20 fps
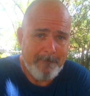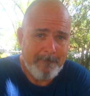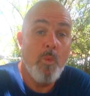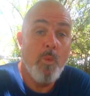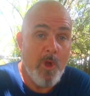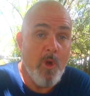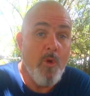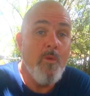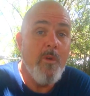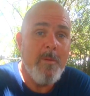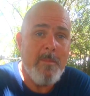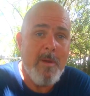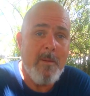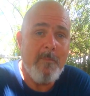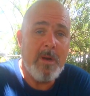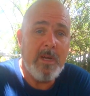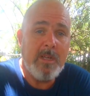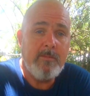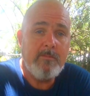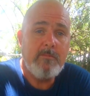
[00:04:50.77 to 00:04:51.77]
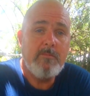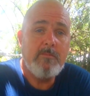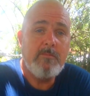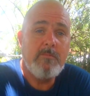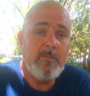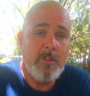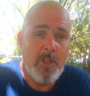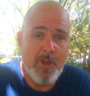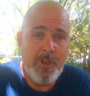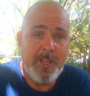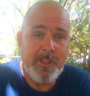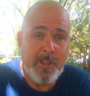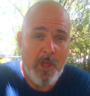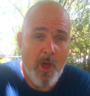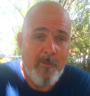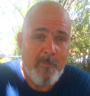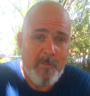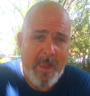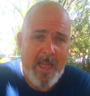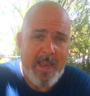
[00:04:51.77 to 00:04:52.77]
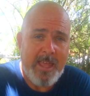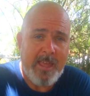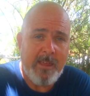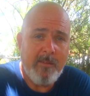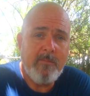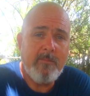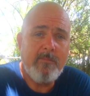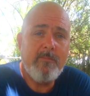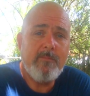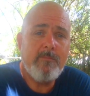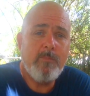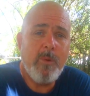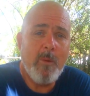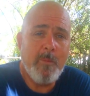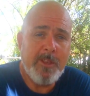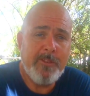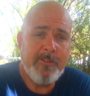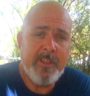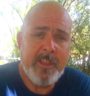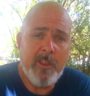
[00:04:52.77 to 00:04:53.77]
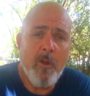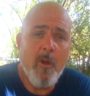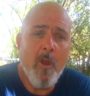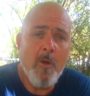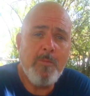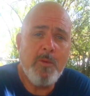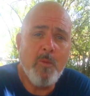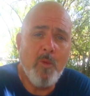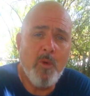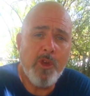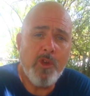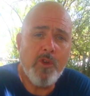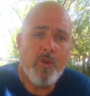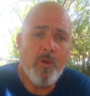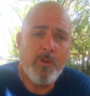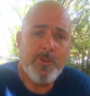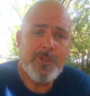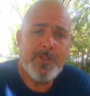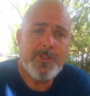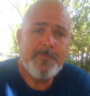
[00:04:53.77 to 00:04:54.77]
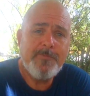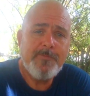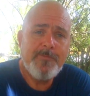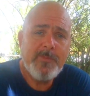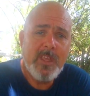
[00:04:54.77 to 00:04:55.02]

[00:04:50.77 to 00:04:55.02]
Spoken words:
We all remember learning dive planning when we did our open water course,